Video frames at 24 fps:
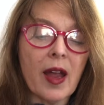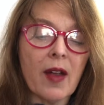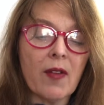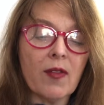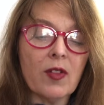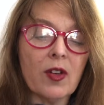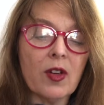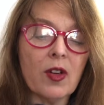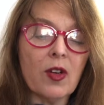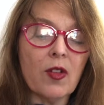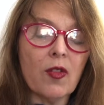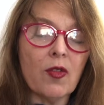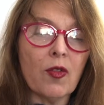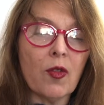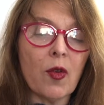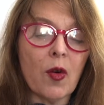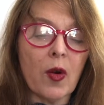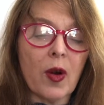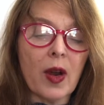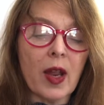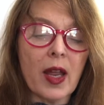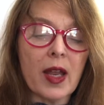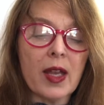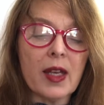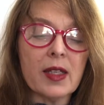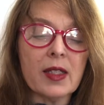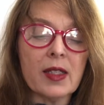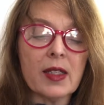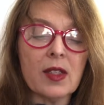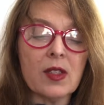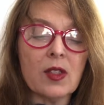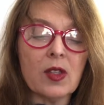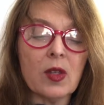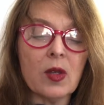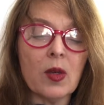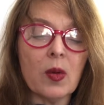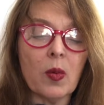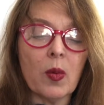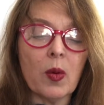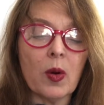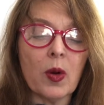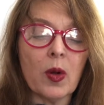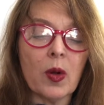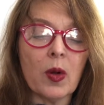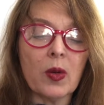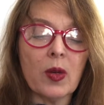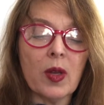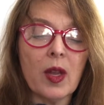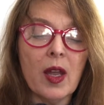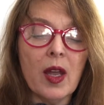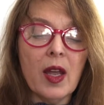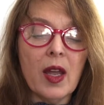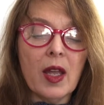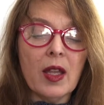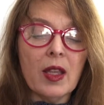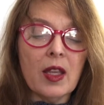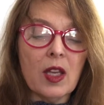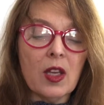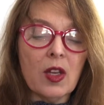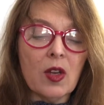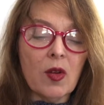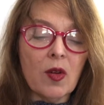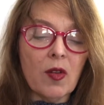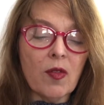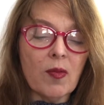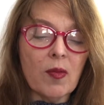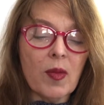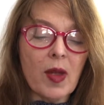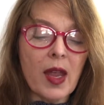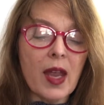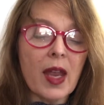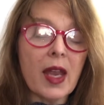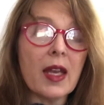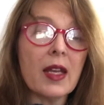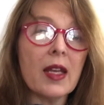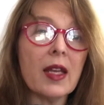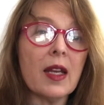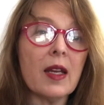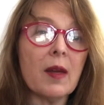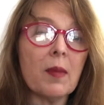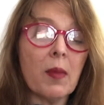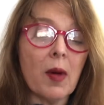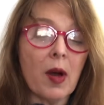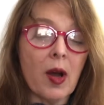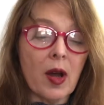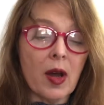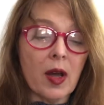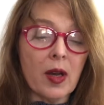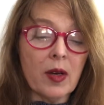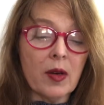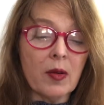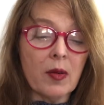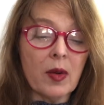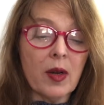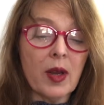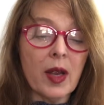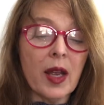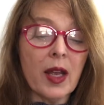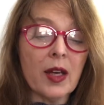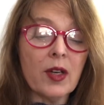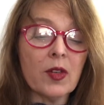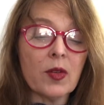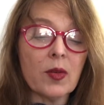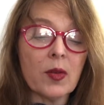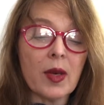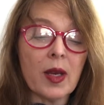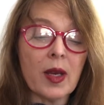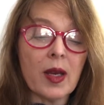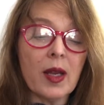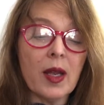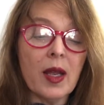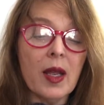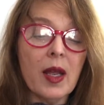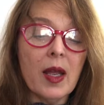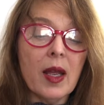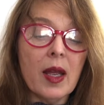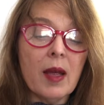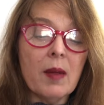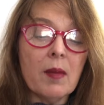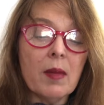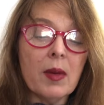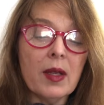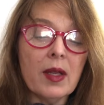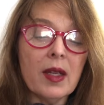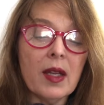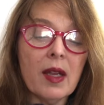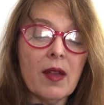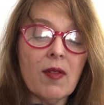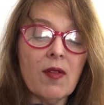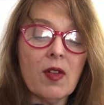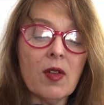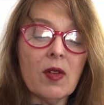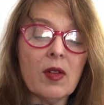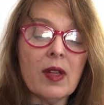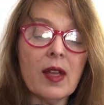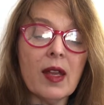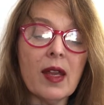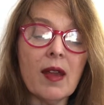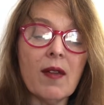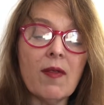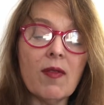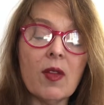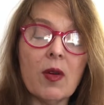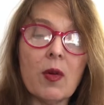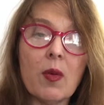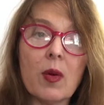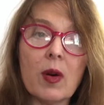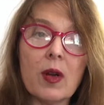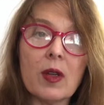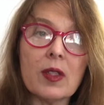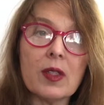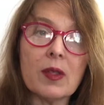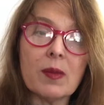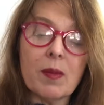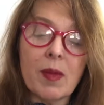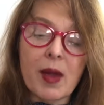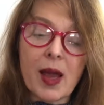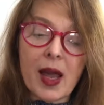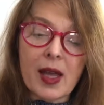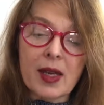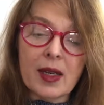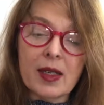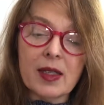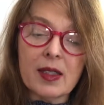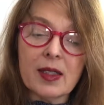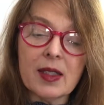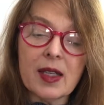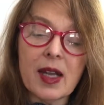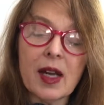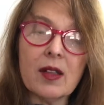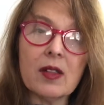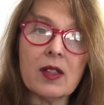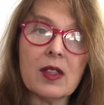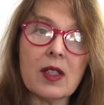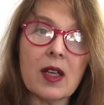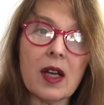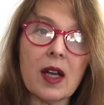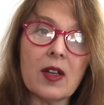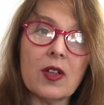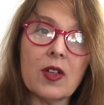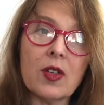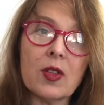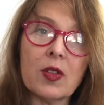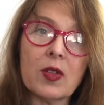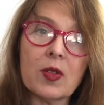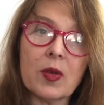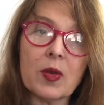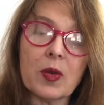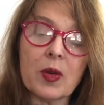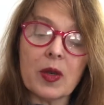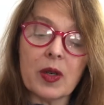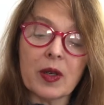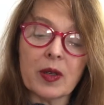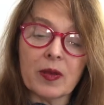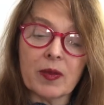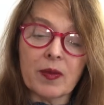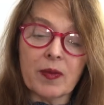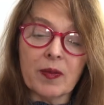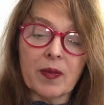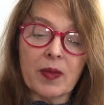after your forays into the world that you have made, and upon entering, believe you leave the world's madness outside your door.